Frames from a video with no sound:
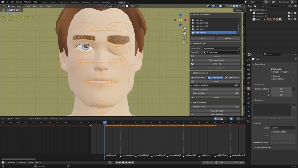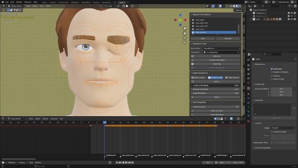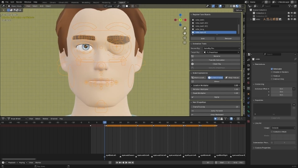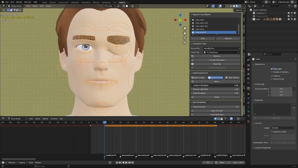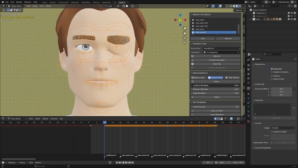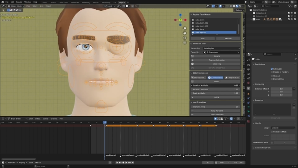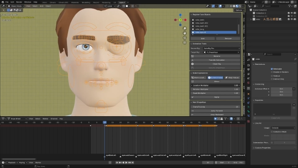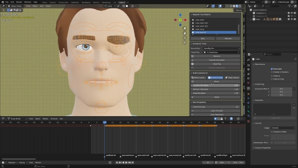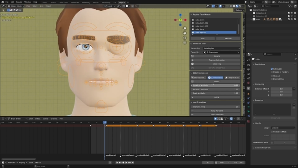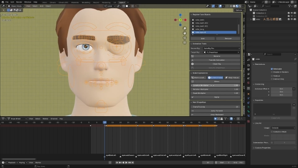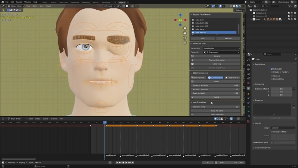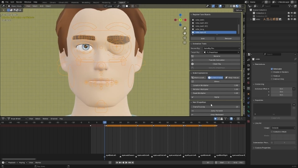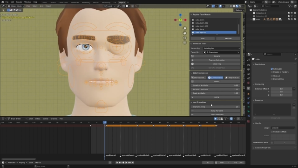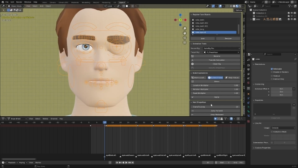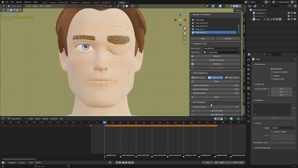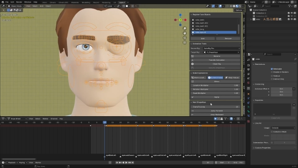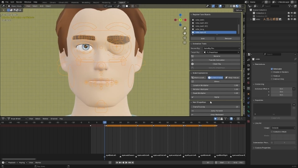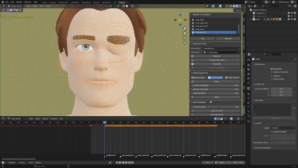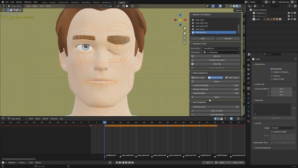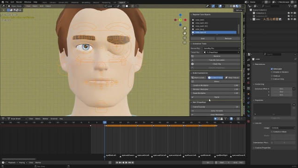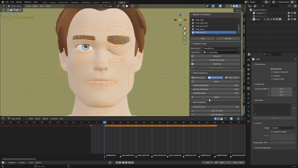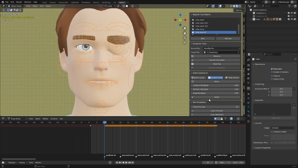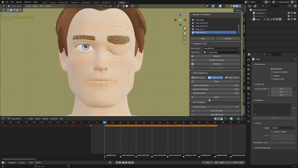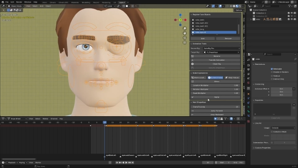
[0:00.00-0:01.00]

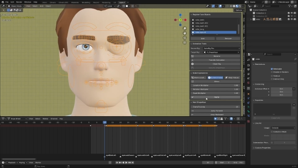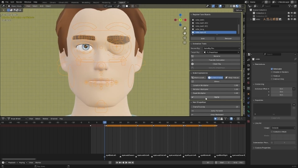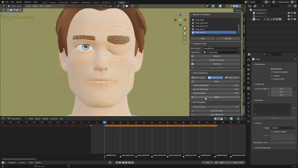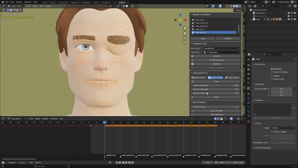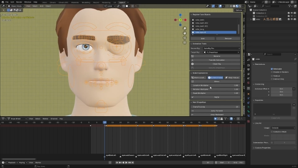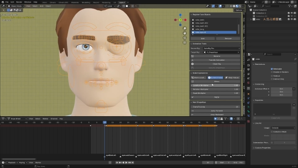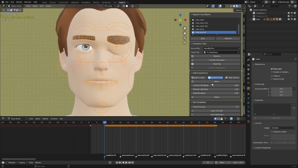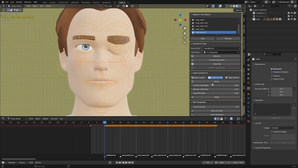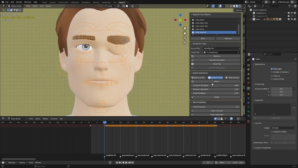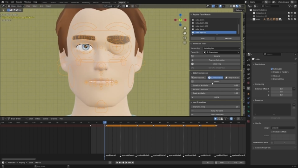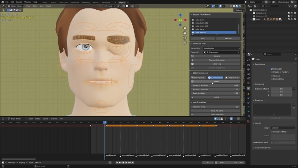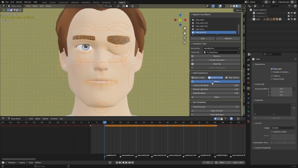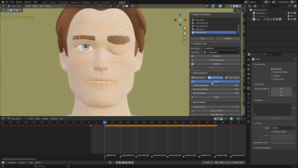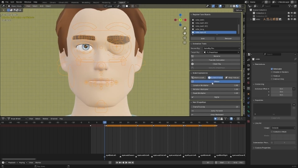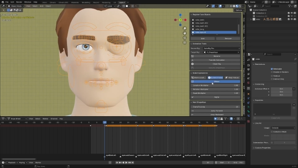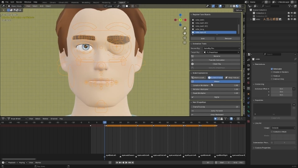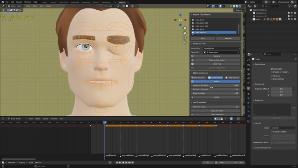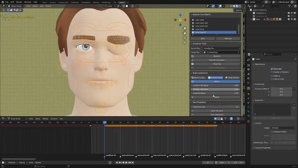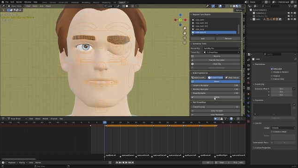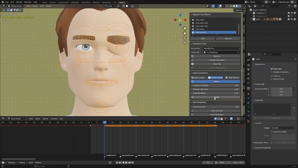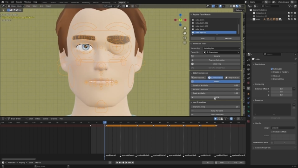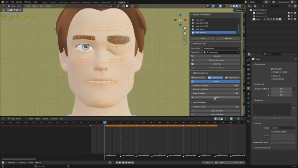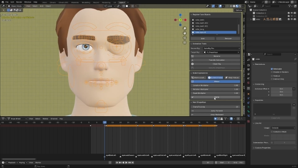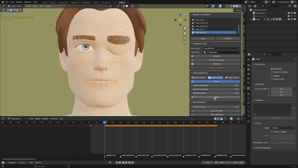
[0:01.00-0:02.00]

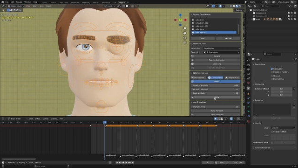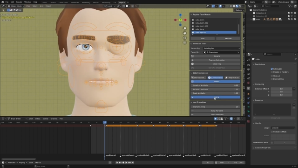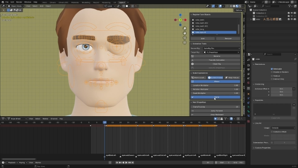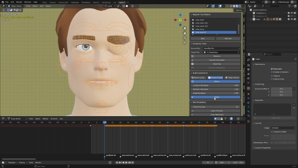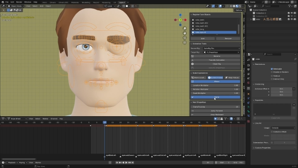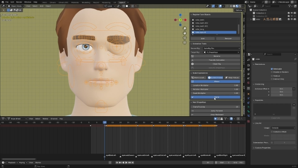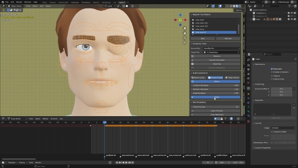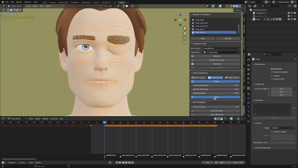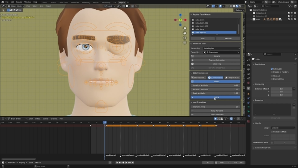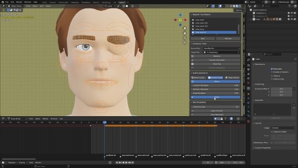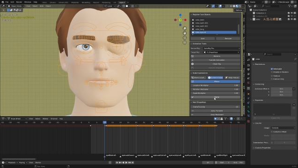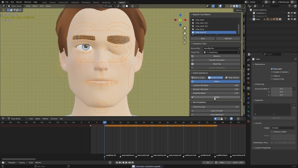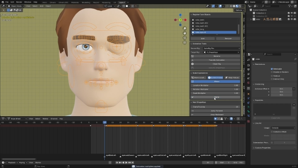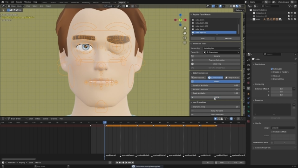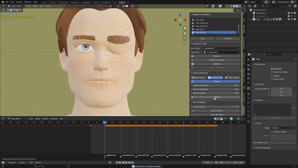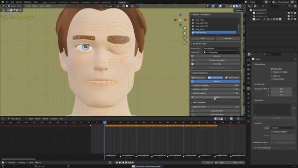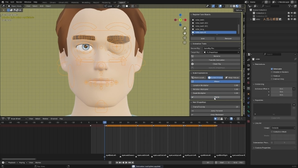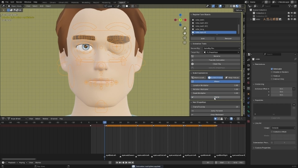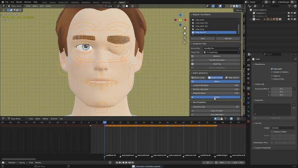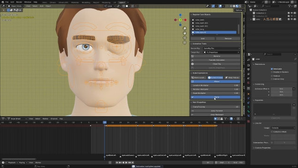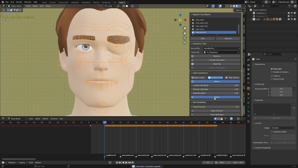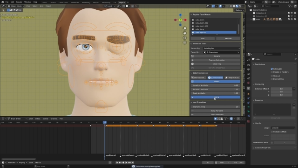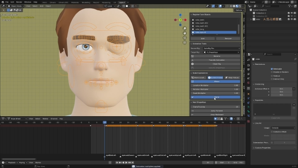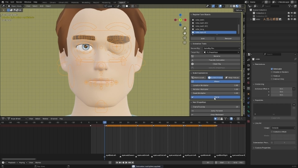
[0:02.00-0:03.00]

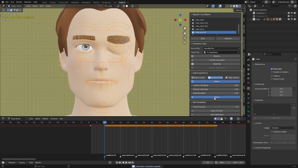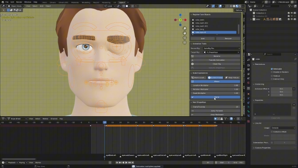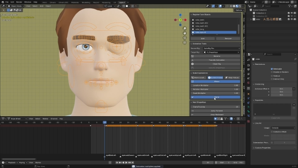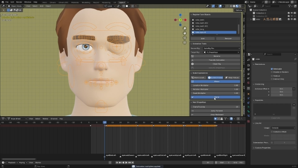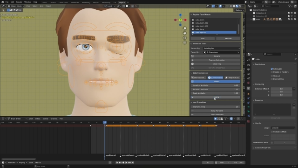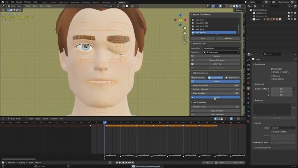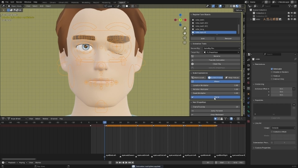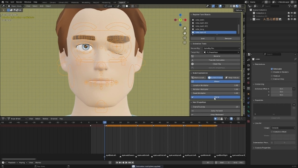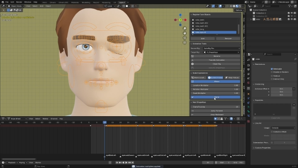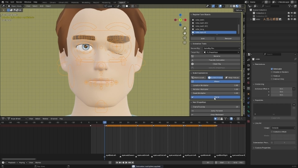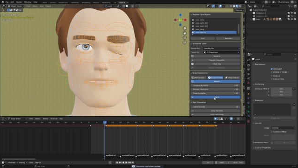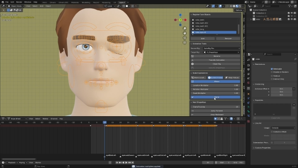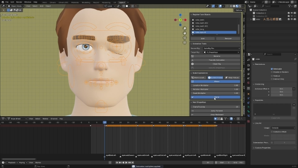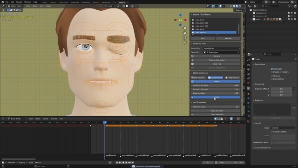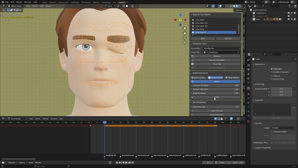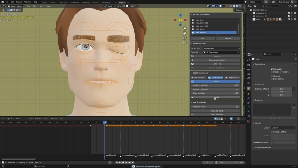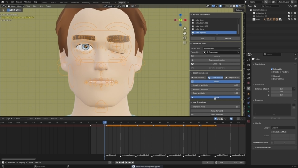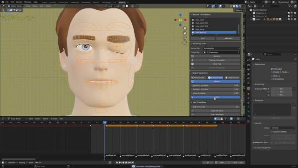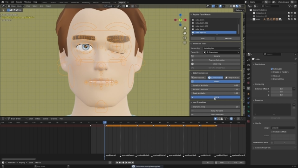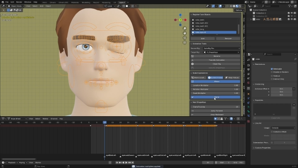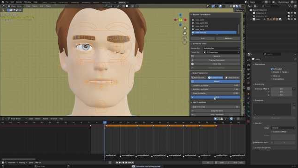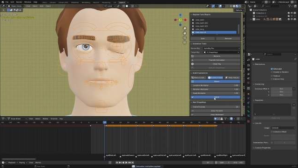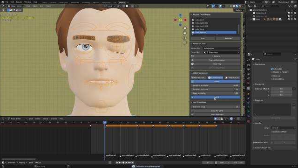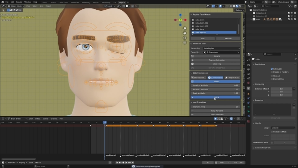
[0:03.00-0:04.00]

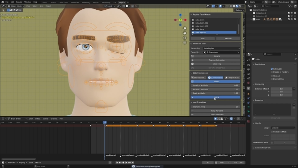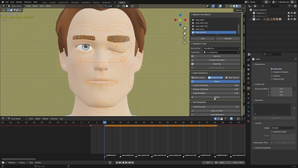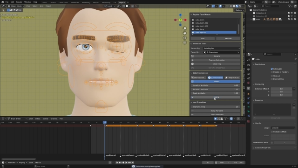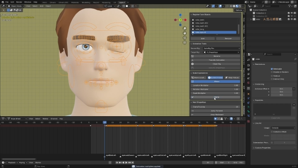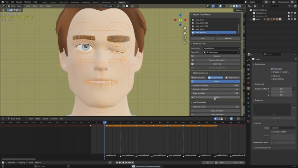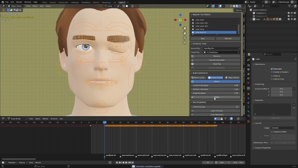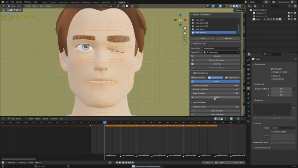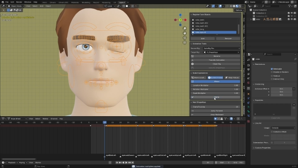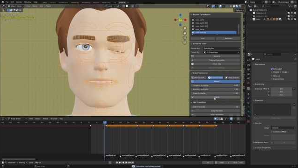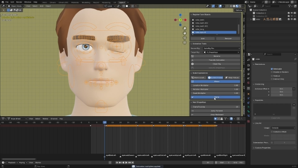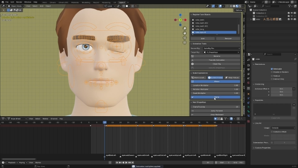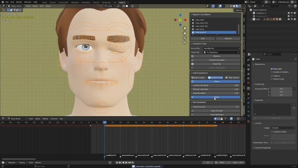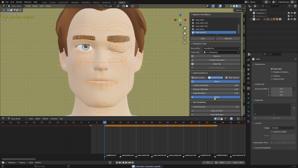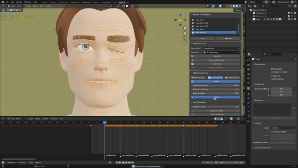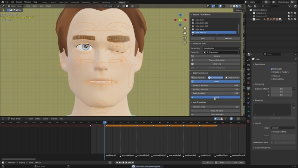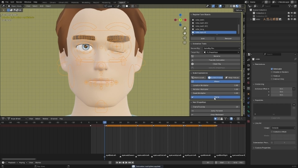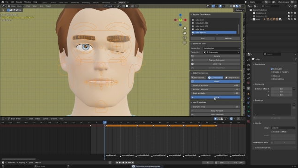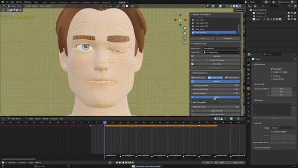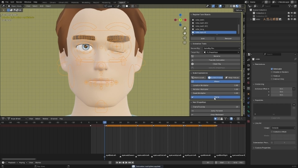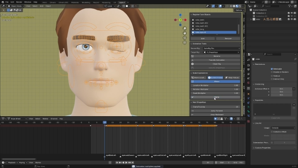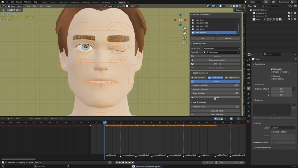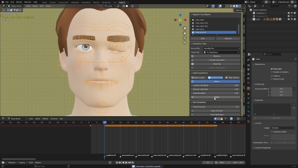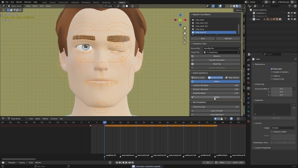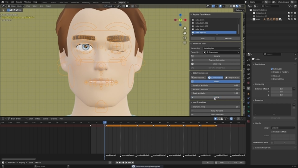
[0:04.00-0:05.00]

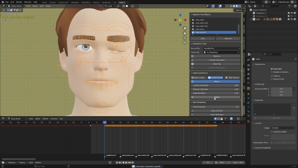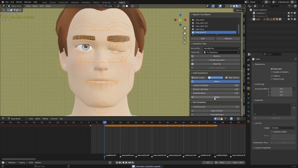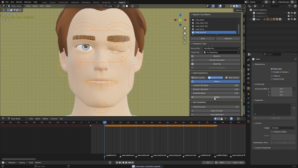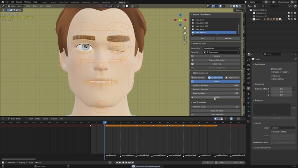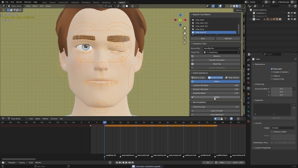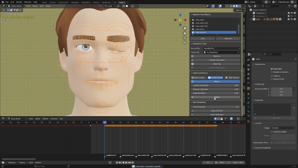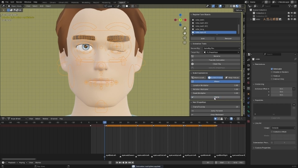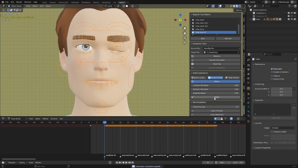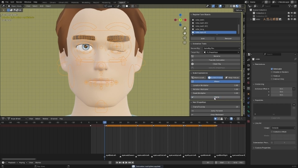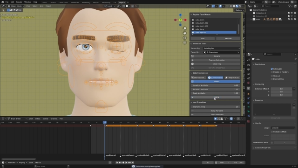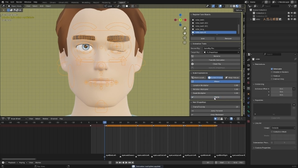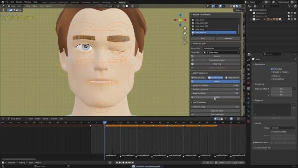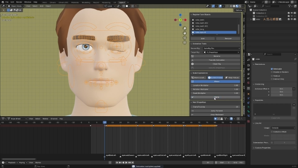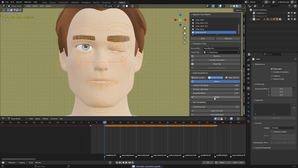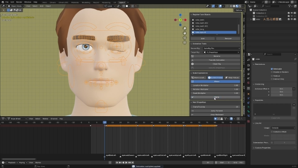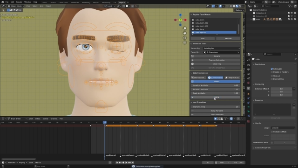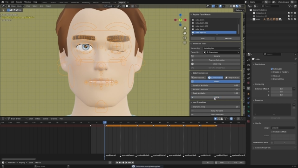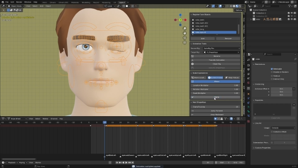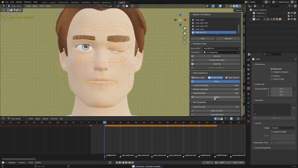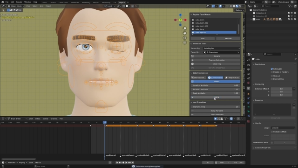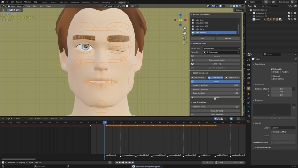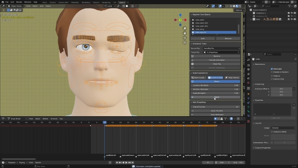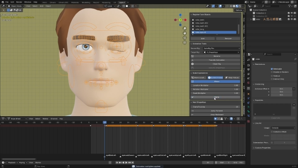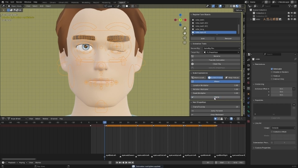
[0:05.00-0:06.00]

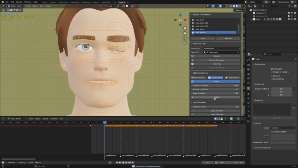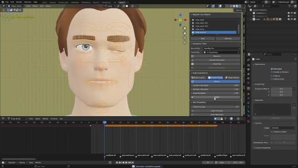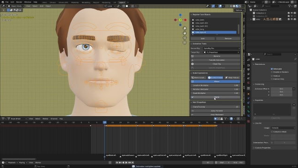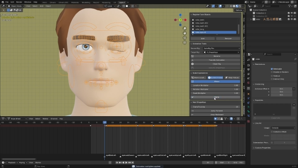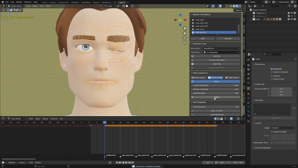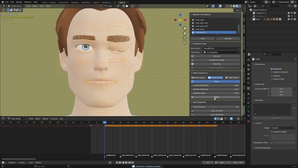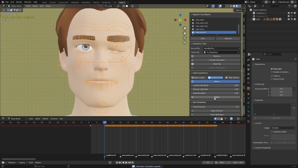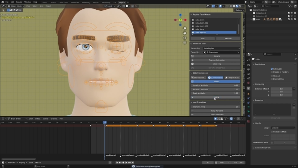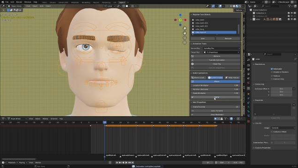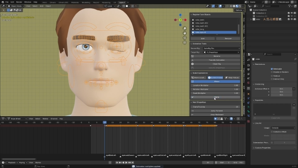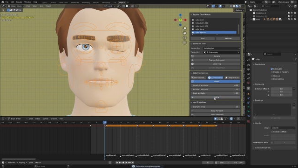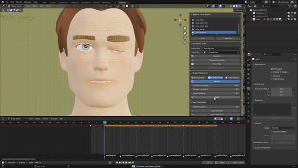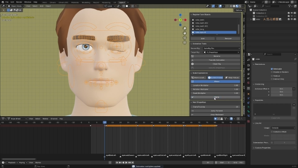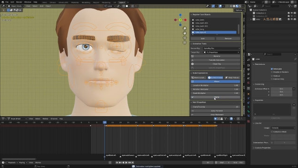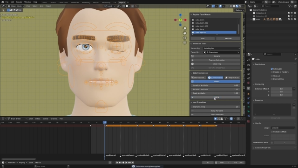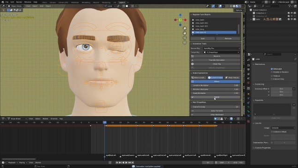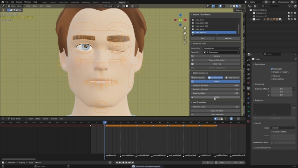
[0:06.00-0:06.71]
(no one is talking)